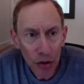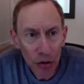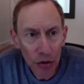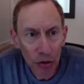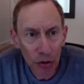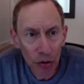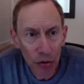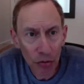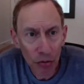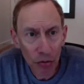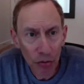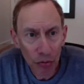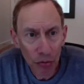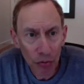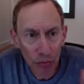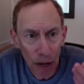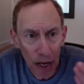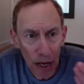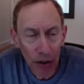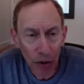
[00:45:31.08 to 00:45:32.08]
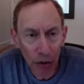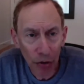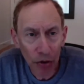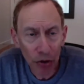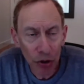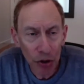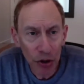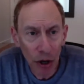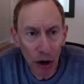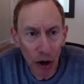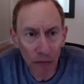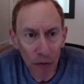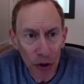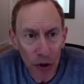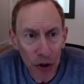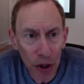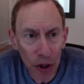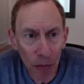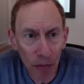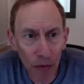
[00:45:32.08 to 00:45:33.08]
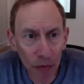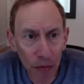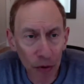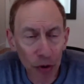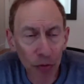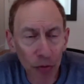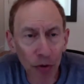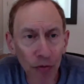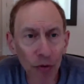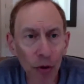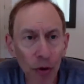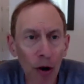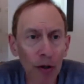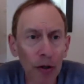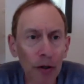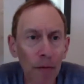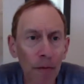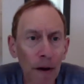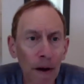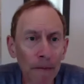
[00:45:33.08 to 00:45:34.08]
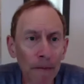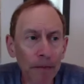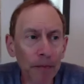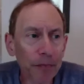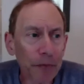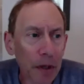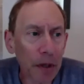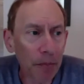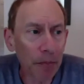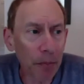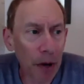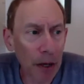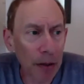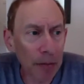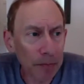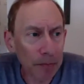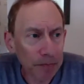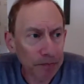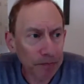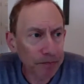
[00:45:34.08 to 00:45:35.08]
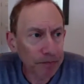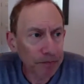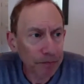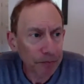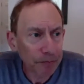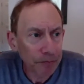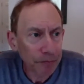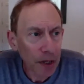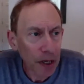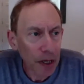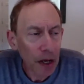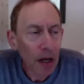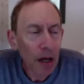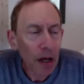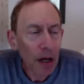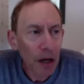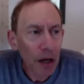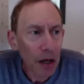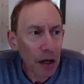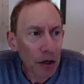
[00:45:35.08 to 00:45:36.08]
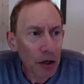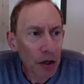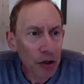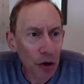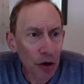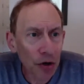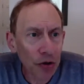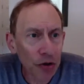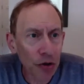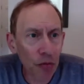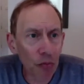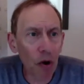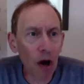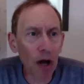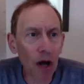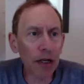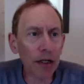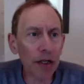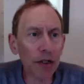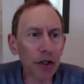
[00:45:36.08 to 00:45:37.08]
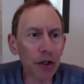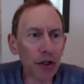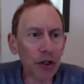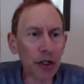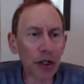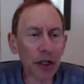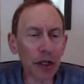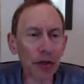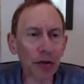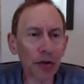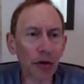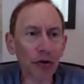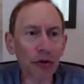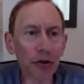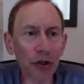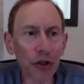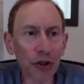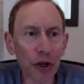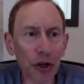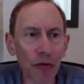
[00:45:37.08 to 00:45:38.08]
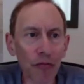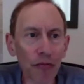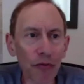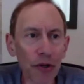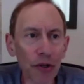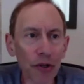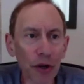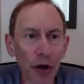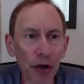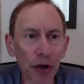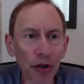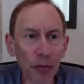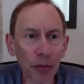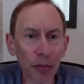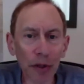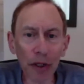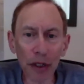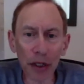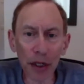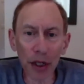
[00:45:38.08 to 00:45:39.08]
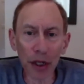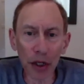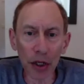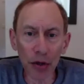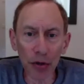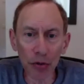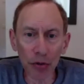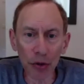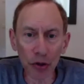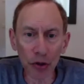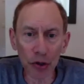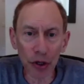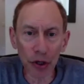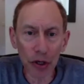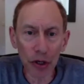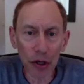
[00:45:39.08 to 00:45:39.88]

do make those discoveries, some of which we've talked about, but it's also wanting to see those discoveries ultimately get used